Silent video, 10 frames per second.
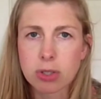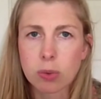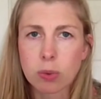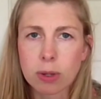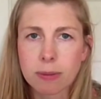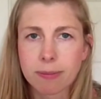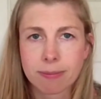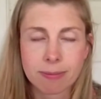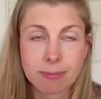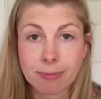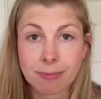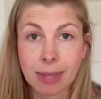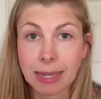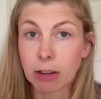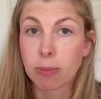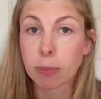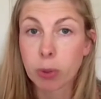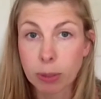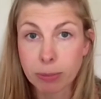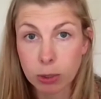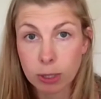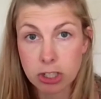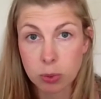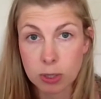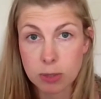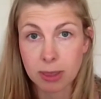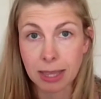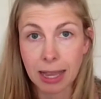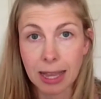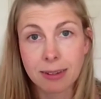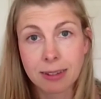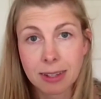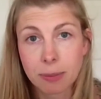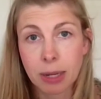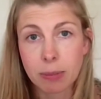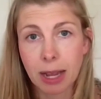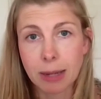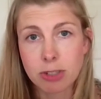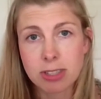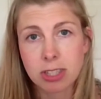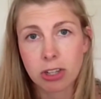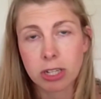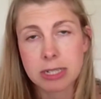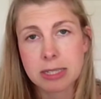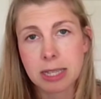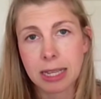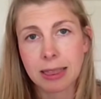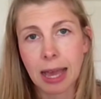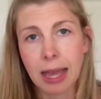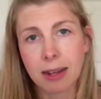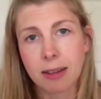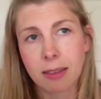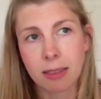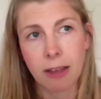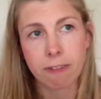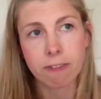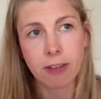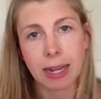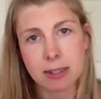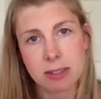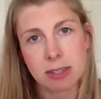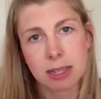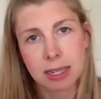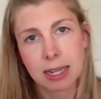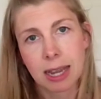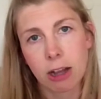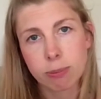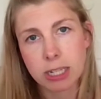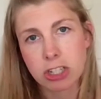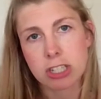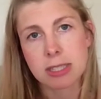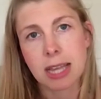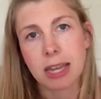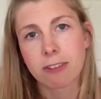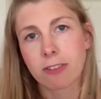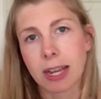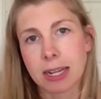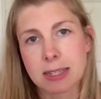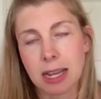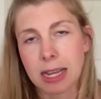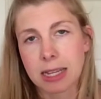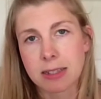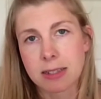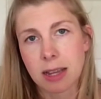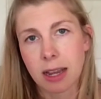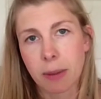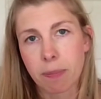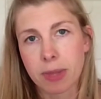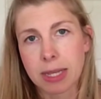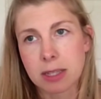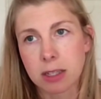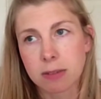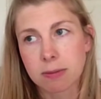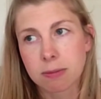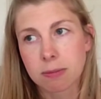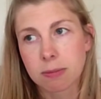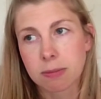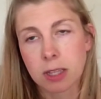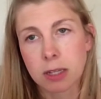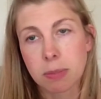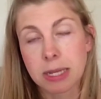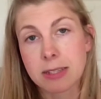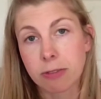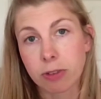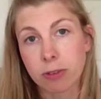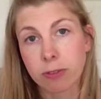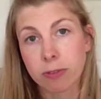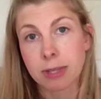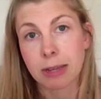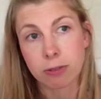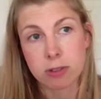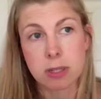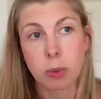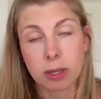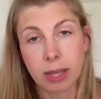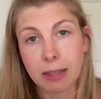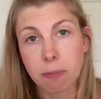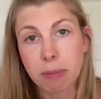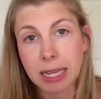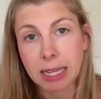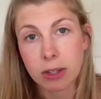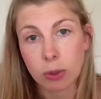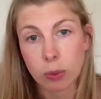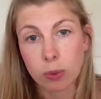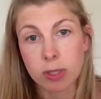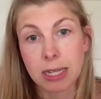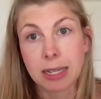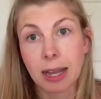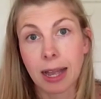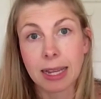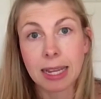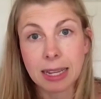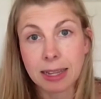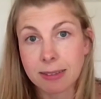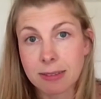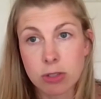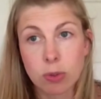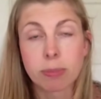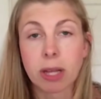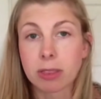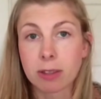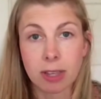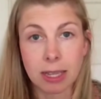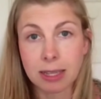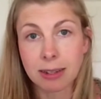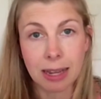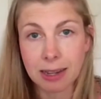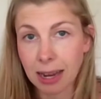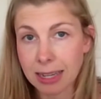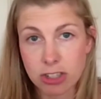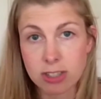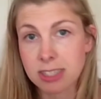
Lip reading: So I can't remember what my question was with that, but I'm just curious, like that effect, how much does that affect? And is it going to be different, say, for someone like me who, like, I do a month of it and